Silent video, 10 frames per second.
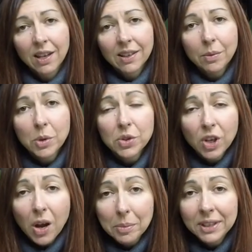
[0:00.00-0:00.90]
The most
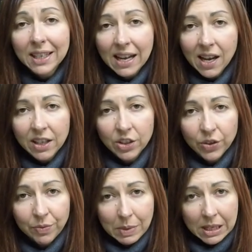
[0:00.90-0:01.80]
common kind
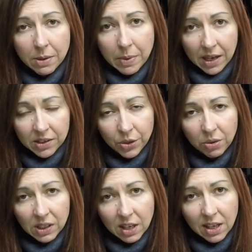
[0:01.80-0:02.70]
of mealy bugs you're
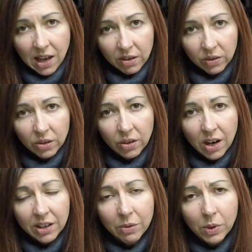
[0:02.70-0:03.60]
going to encounter
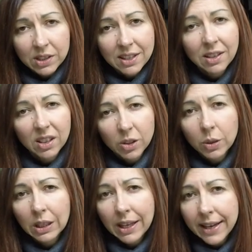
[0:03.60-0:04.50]
are the ones that
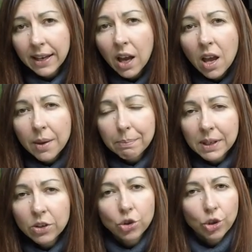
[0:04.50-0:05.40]
look like
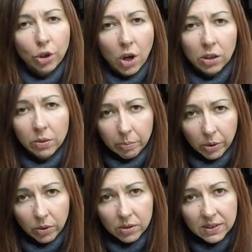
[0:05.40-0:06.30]
miniature cotton
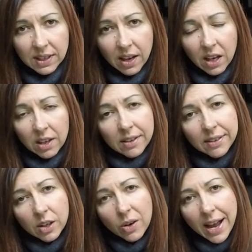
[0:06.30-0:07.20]
balls.
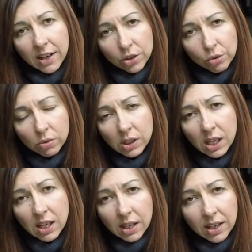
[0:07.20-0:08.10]
They're
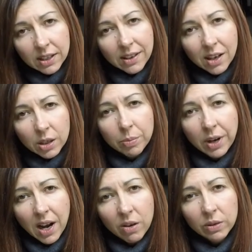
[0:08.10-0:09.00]
actually dark
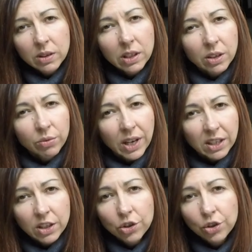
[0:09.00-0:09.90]
brown,
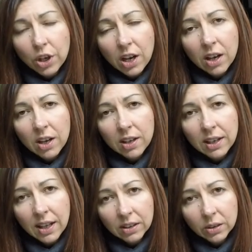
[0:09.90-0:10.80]
reddish
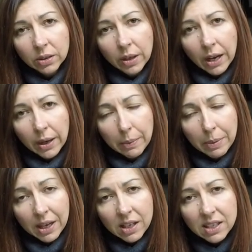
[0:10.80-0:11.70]
color
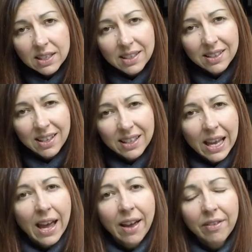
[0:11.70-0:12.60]
bugs that
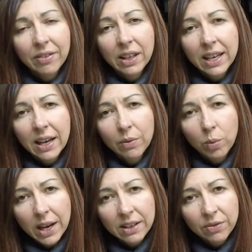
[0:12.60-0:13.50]
have like a white